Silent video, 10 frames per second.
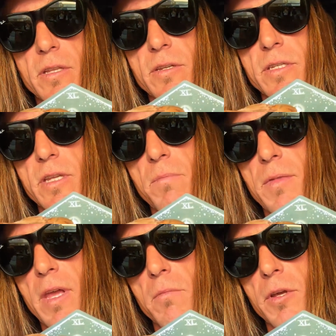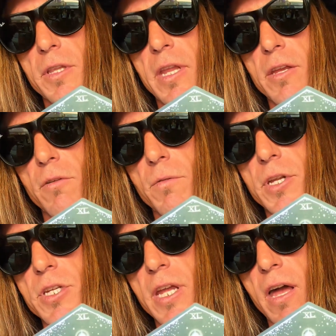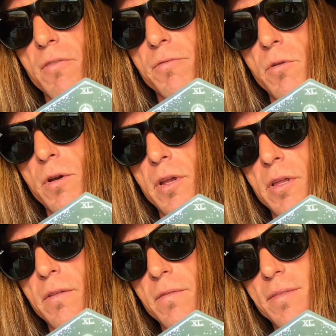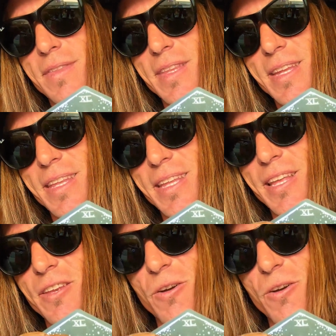something I'm looking at you're reaching out for. You know,